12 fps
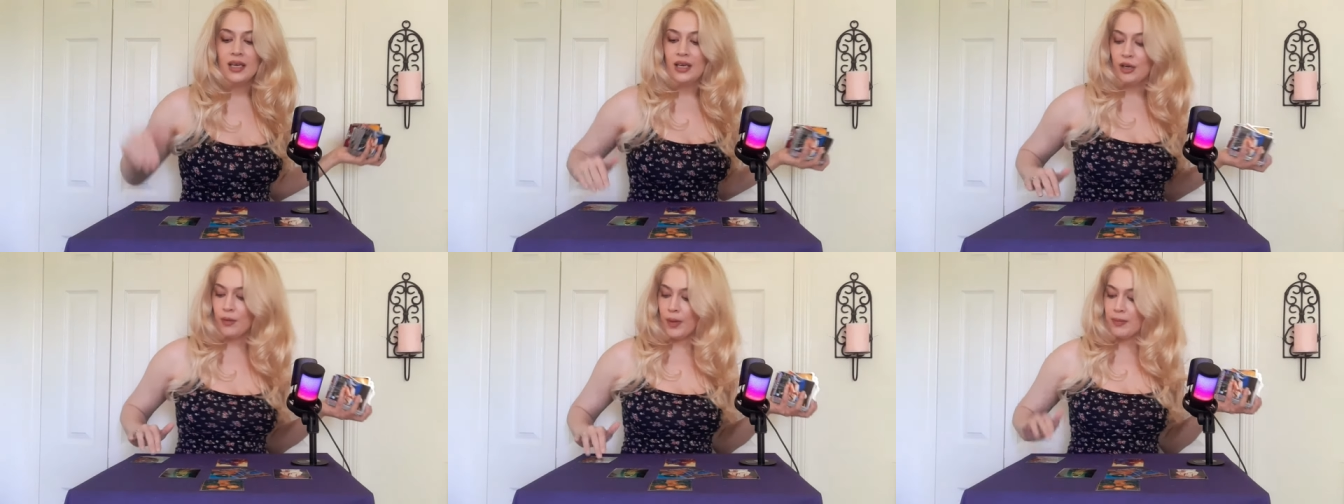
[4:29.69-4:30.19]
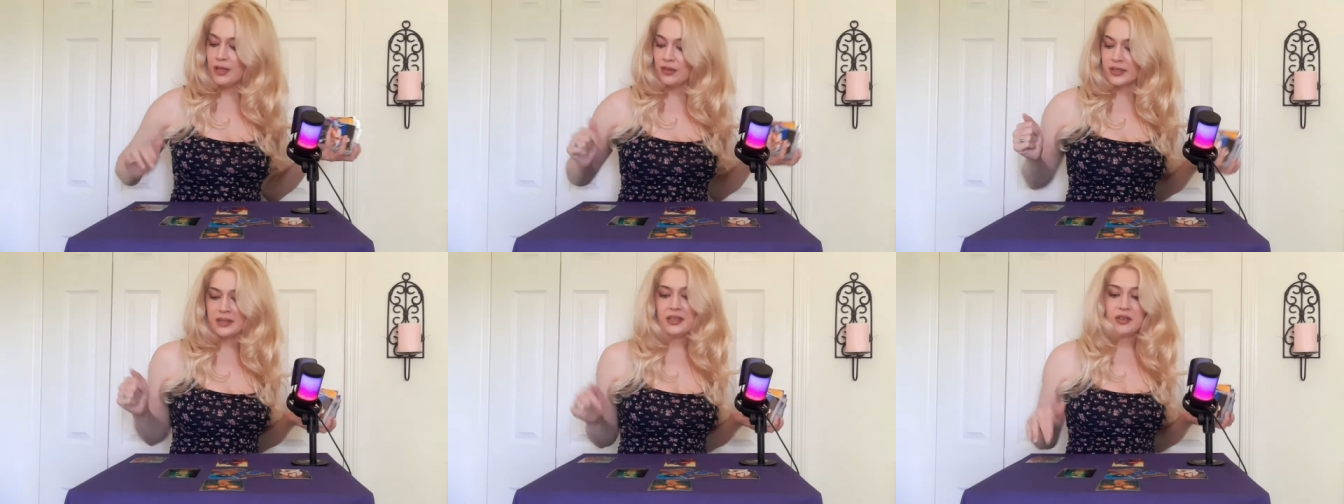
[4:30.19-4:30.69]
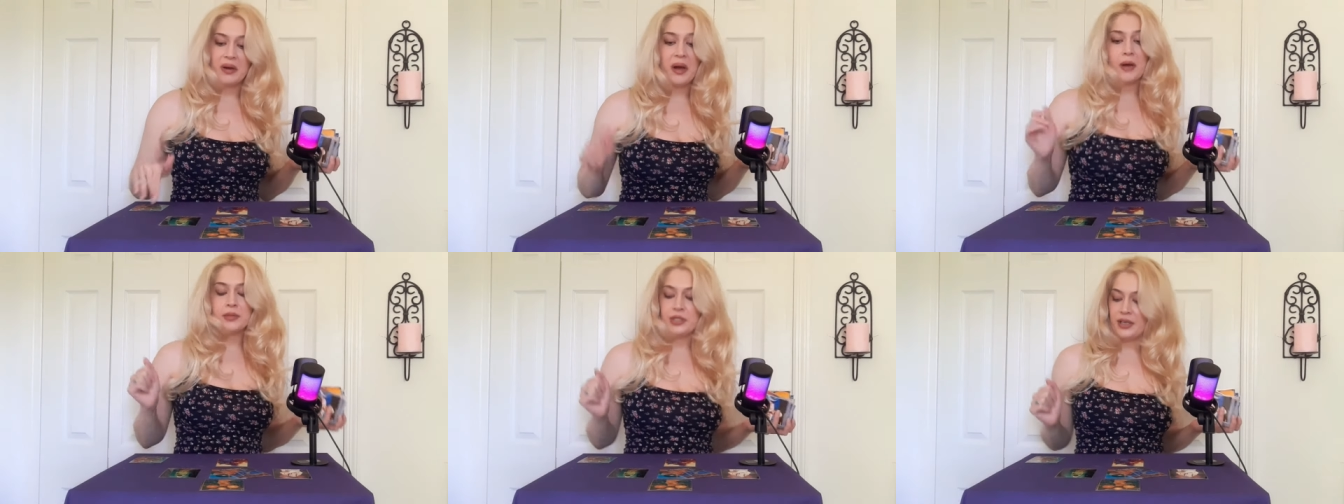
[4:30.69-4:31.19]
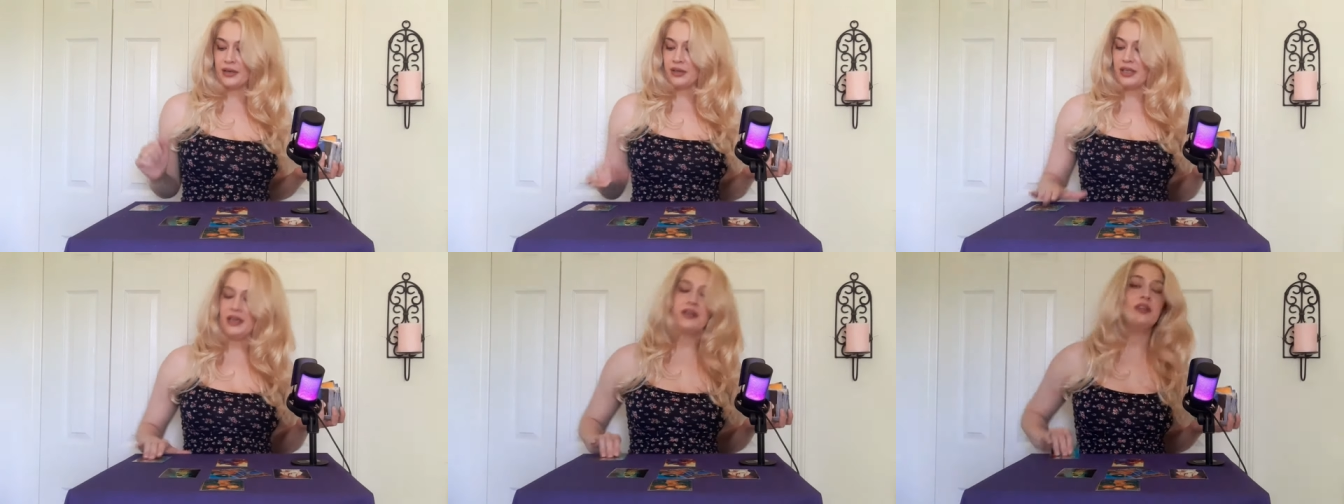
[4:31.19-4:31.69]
You know, maybe there's another option out there.